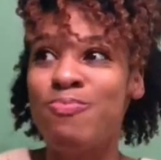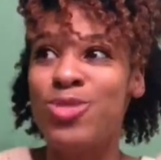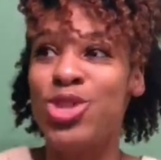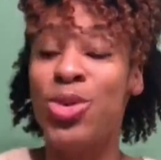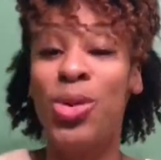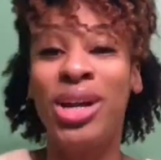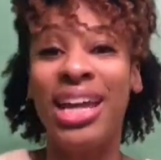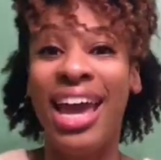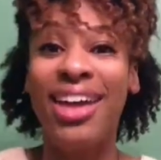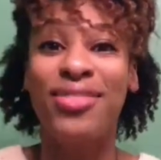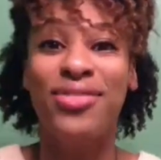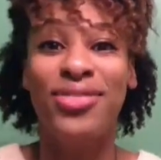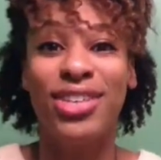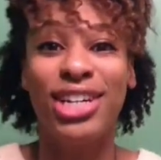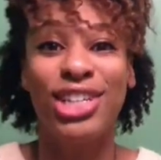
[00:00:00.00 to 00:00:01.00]

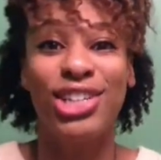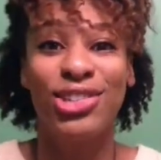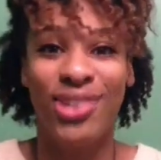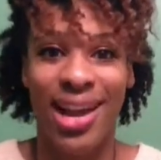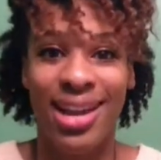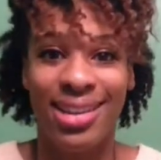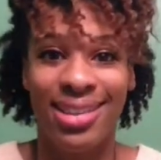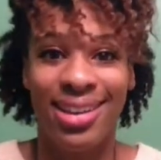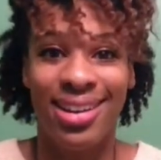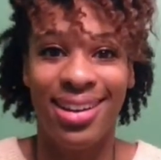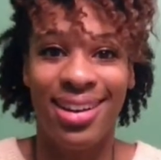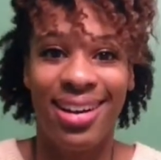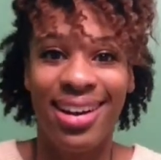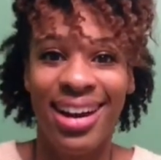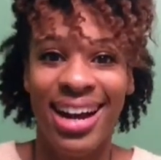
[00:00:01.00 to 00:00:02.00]
twenty-eight foot
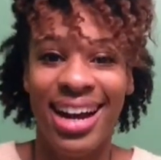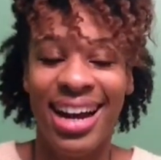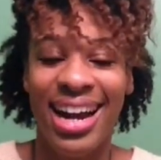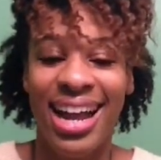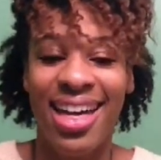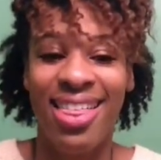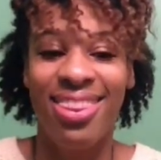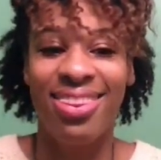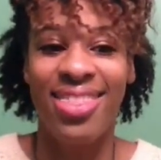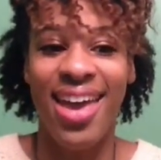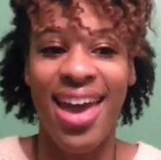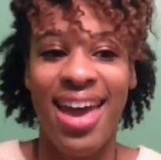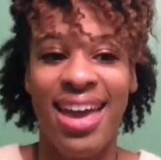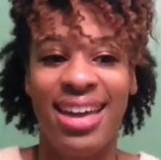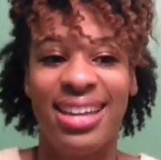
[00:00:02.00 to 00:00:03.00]
trailer
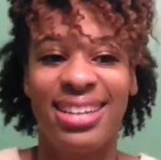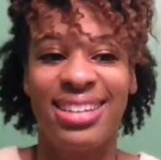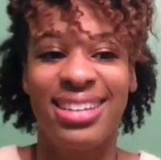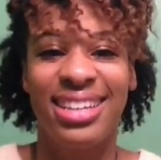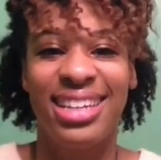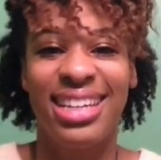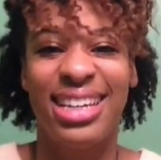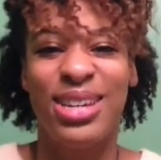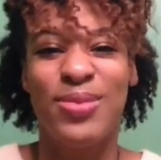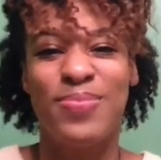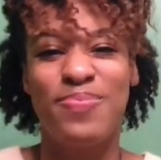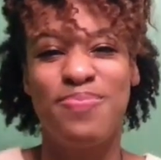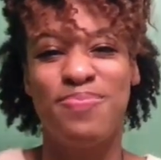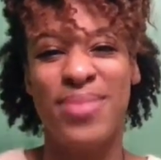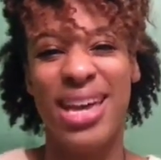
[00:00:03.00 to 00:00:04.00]
that
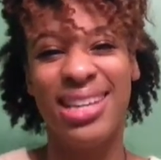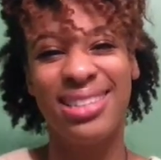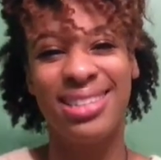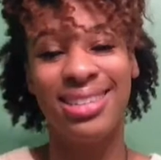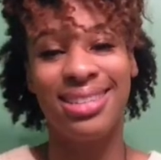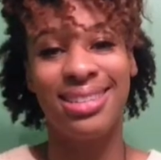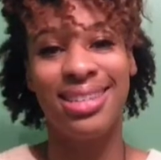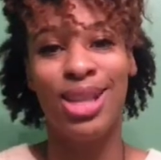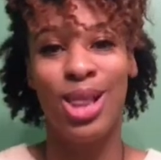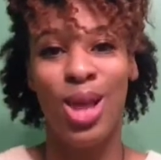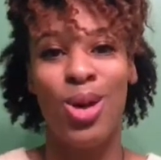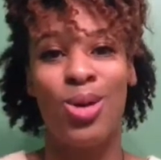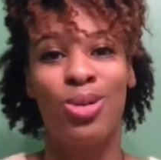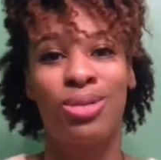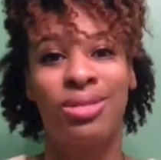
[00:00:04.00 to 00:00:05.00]
makes us
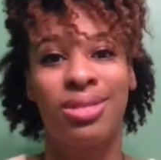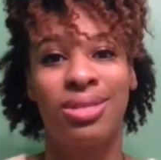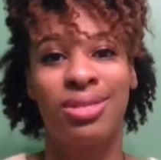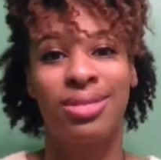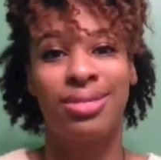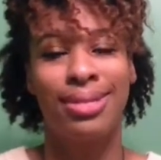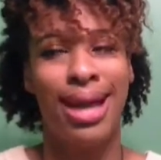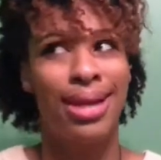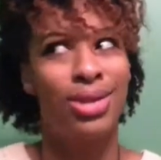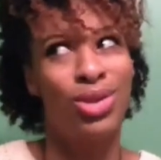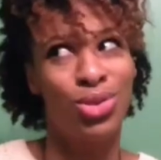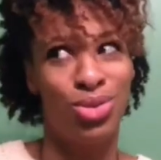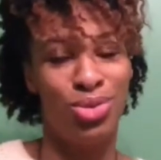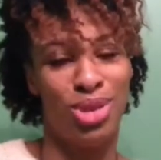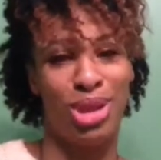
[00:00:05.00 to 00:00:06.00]
close, not
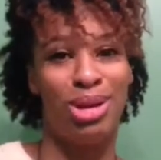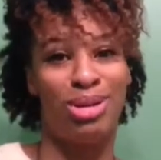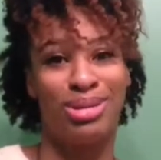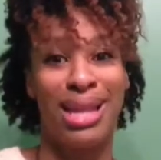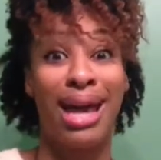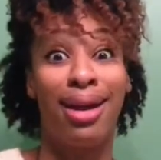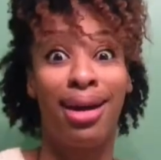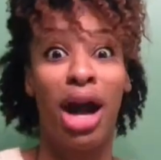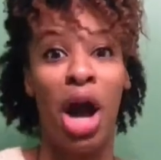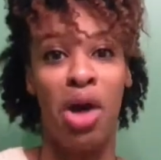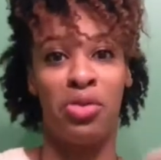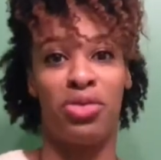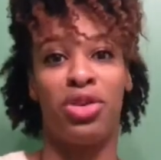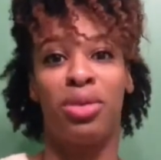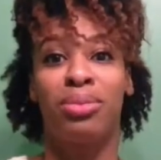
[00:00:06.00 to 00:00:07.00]
too close, not
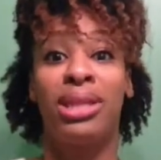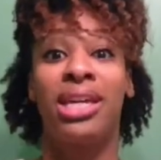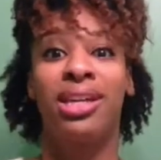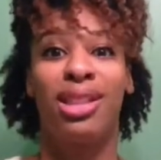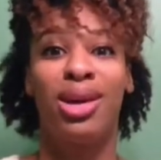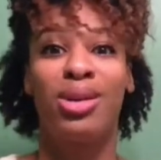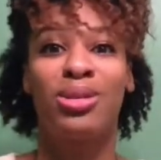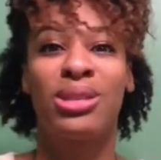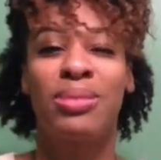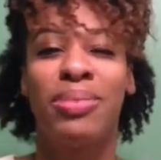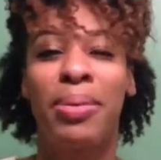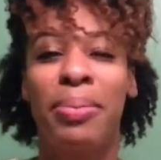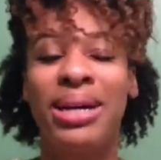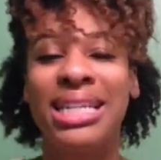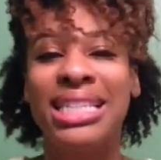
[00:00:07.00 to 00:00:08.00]
uncomfortably close,
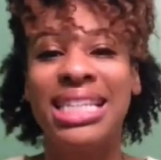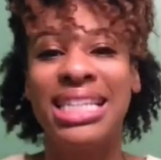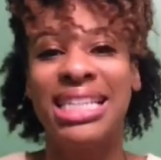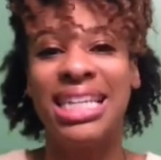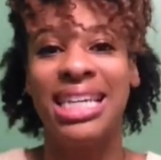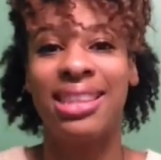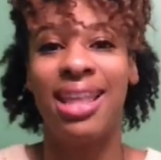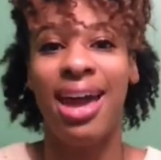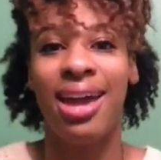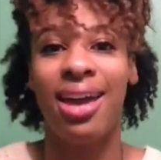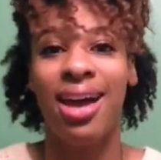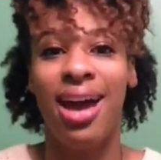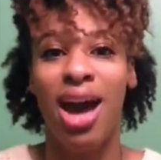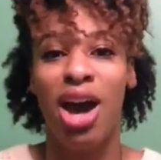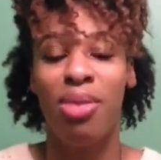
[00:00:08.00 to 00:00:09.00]
but puts us in like
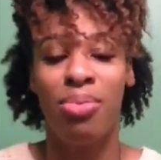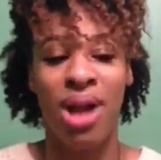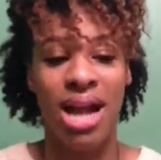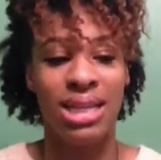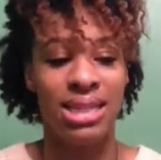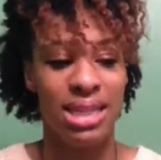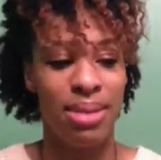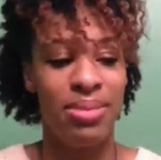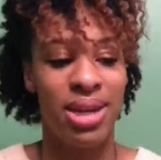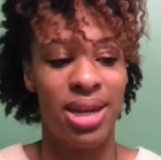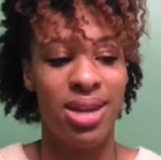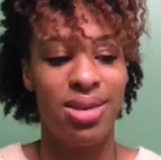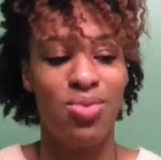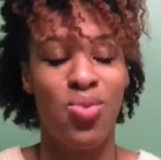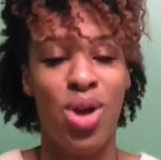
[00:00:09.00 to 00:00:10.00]
a
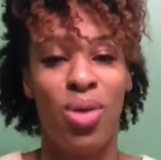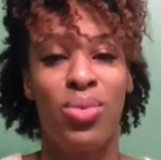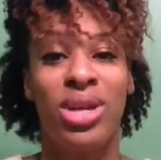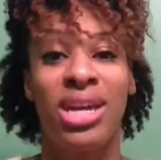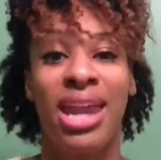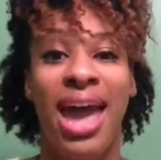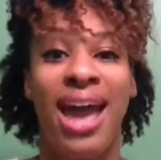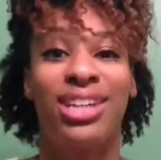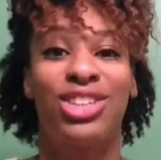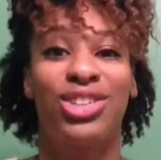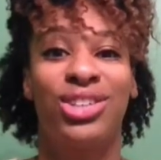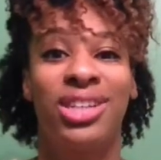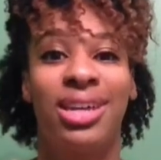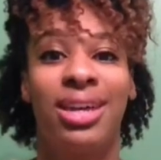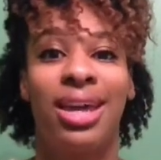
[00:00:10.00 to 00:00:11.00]
proximity where we could
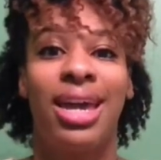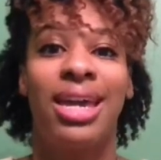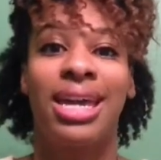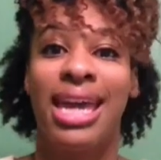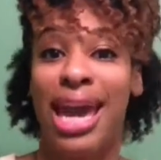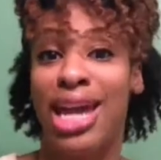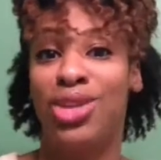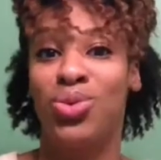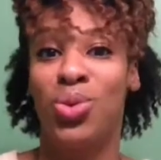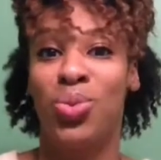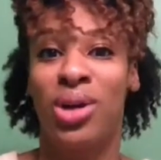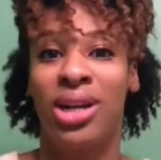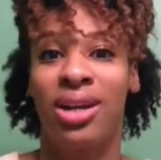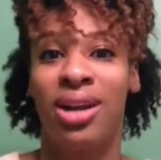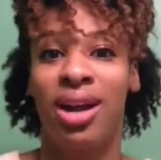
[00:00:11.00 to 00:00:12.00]
actually engage with
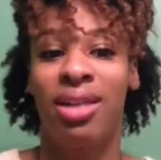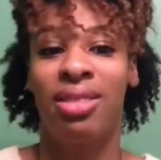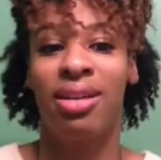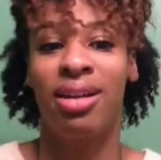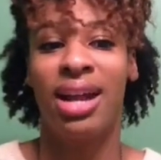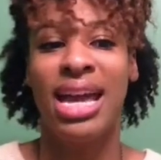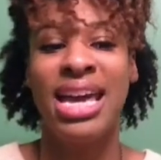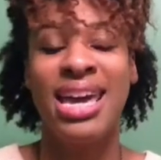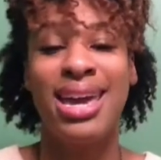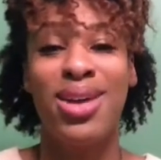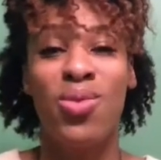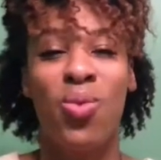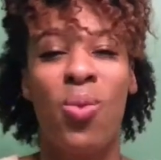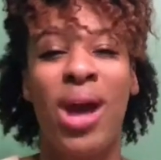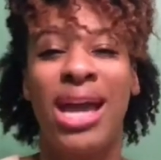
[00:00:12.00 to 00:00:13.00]
one another
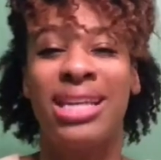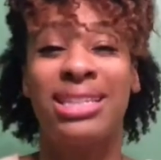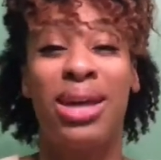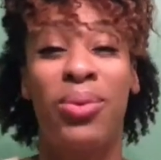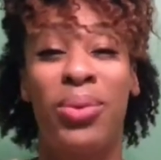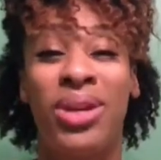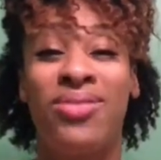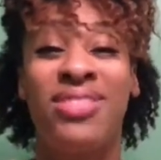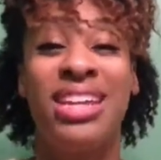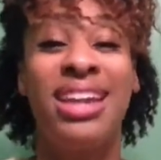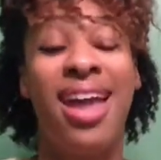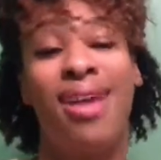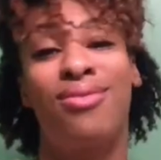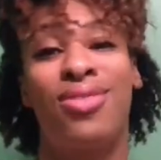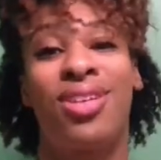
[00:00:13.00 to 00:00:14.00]
in ways that we've
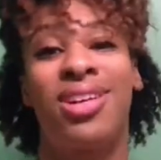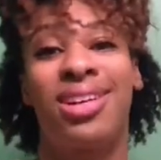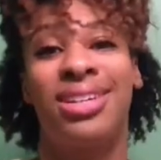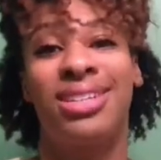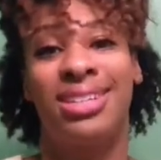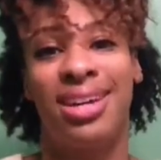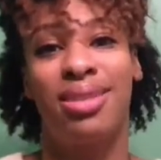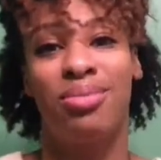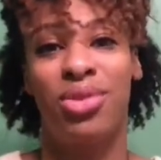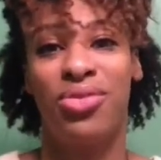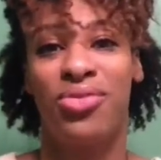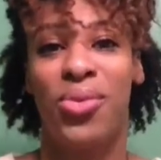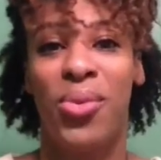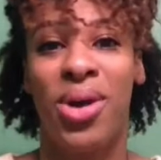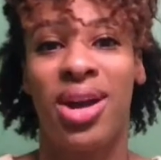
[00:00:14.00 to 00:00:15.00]
never done
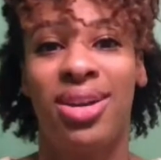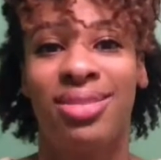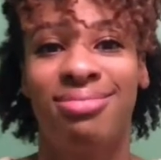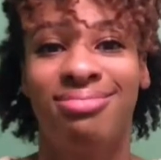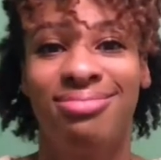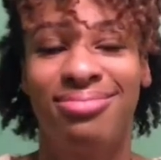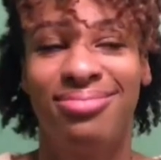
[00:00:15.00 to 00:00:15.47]
before.